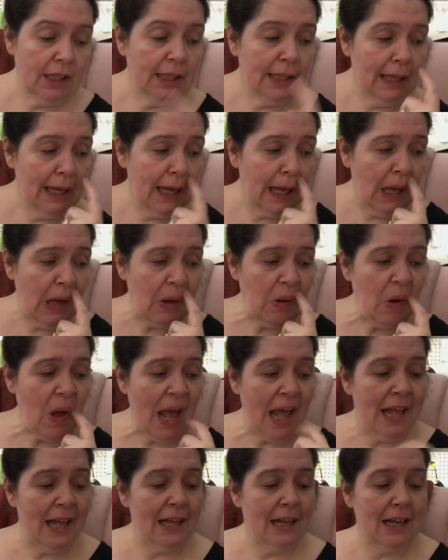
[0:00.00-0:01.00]
Now,
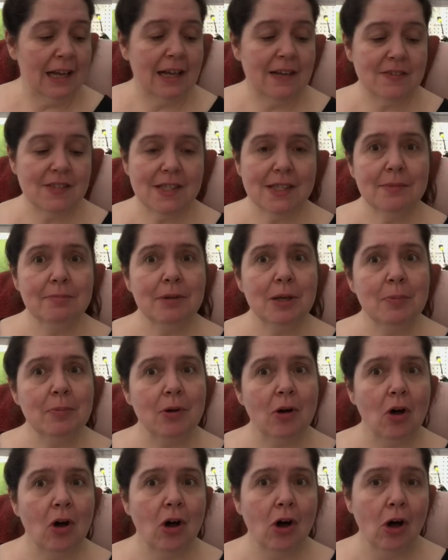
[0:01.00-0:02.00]
I've seen
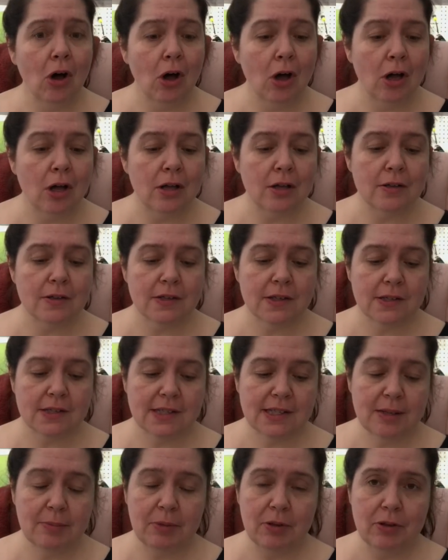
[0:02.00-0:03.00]
people haul
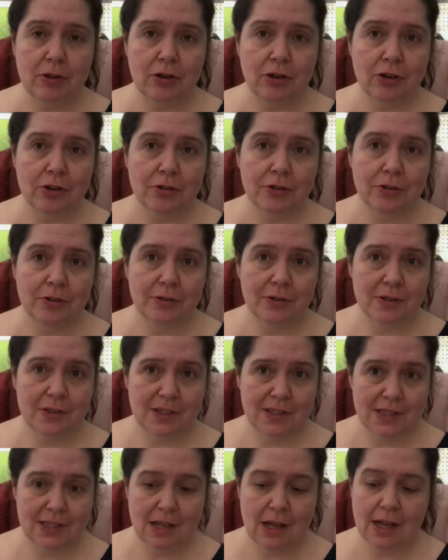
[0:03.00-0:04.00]
similar
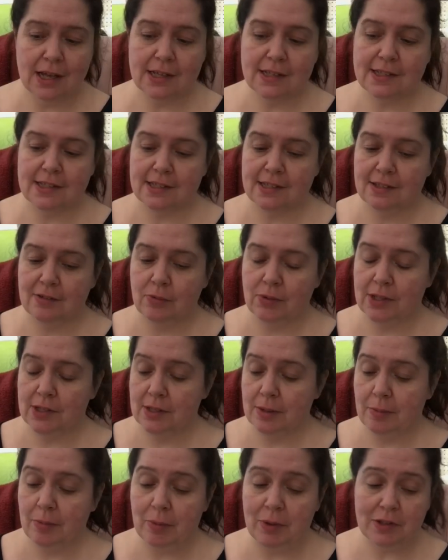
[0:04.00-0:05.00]
signs as the
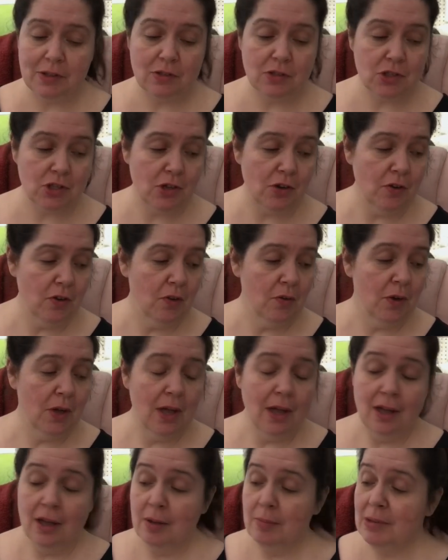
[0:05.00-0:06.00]
ones I'm about to show you,
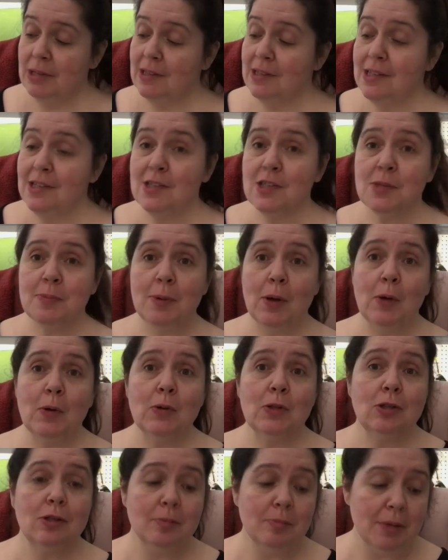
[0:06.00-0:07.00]
but these
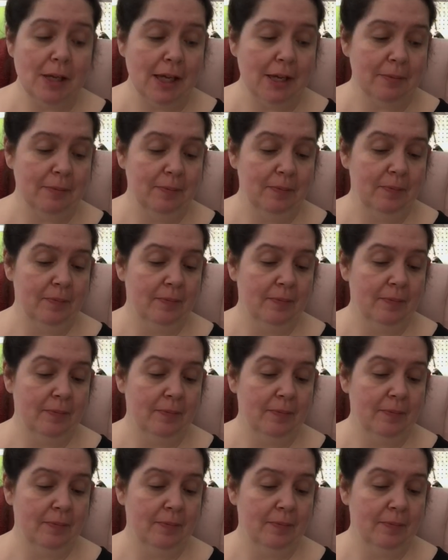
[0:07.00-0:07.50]
spoke to me.